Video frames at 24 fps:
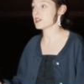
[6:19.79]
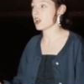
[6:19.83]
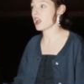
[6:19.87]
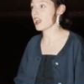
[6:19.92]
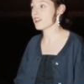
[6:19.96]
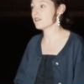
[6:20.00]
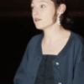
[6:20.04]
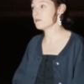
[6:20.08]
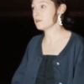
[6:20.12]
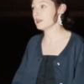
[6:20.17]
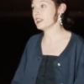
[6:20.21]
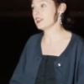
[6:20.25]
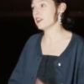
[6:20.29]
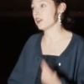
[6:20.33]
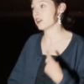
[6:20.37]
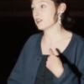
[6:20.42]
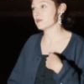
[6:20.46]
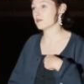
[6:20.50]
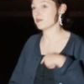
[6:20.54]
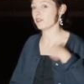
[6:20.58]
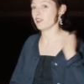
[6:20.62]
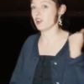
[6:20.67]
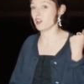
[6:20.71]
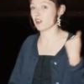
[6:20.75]
So I haven't been
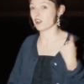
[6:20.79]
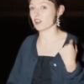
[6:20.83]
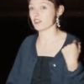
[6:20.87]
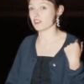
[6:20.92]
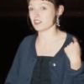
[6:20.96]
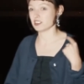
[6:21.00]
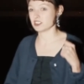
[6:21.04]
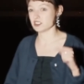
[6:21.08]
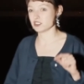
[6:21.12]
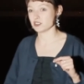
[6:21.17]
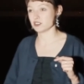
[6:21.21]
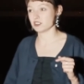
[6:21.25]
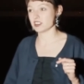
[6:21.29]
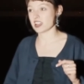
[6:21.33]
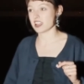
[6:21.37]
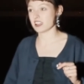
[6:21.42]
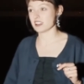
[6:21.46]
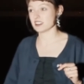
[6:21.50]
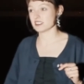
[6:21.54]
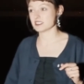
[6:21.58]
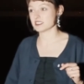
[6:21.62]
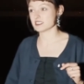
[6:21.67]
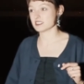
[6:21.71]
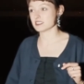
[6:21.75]
home for longer than 2
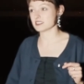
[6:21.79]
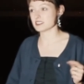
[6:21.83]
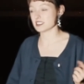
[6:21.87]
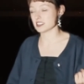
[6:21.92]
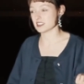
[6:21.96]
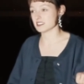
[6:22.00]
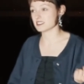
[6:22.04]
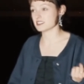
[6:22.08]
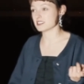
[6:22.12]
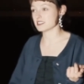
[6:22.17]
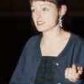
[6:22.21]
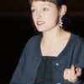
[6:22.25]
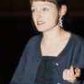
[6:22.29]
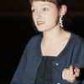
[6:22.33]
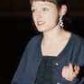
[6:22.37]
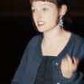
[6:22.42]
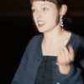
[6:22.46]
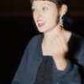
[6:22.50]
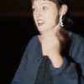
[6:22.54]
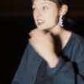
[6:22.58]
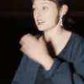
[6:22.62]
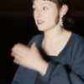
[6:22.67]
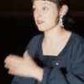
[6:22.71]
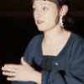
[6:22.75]
days since
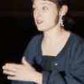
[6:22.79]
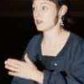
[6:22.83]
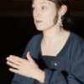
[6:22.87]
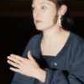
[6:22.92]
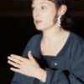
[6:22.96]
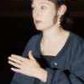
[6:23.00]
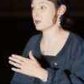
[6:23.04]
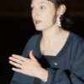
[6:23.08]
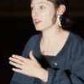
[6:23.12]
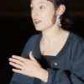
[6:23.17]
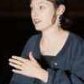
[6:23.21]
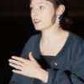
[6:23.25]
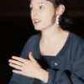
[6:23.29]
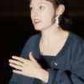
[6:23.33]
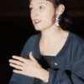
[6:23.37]
the end of February.